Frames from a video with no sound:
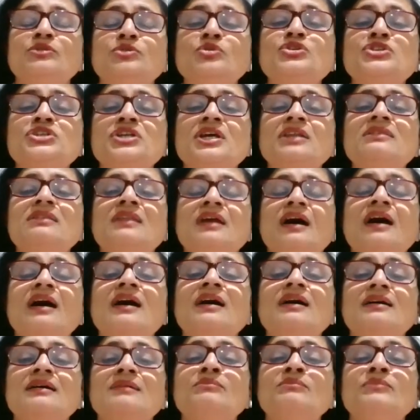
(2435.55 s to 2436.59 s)

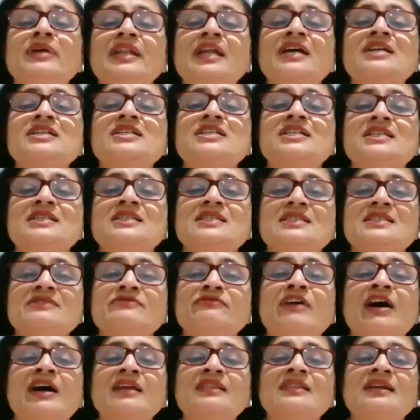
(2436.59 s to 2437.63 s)
Dushyanta, Meenakshi's
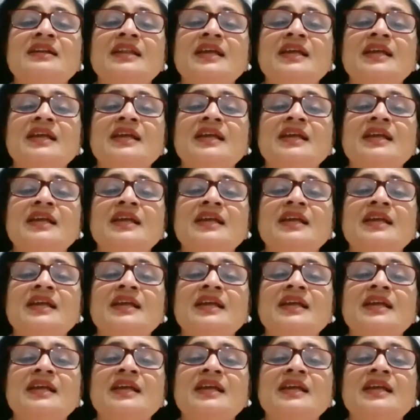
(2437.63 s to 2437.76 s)
father,